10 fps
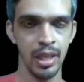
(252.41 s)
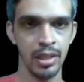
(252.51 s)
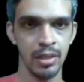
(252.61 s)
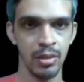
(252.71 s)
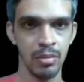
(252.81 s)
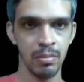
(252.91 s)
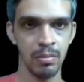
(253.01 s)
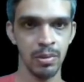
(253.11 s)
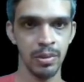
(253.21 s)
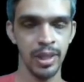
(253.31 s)
there is
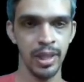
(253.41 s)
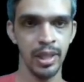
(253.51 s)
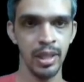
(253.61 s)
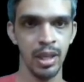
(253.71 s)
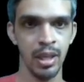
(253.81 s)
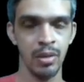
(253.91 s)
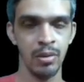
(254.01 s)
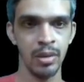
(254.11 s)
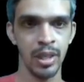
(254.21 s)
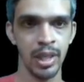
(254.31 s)
no point in
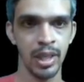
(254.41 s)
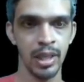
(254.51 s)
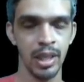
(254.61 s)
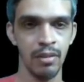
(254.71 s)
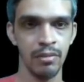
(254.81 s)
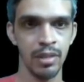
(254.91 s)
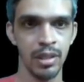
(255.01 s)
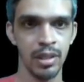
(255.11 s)
looking at the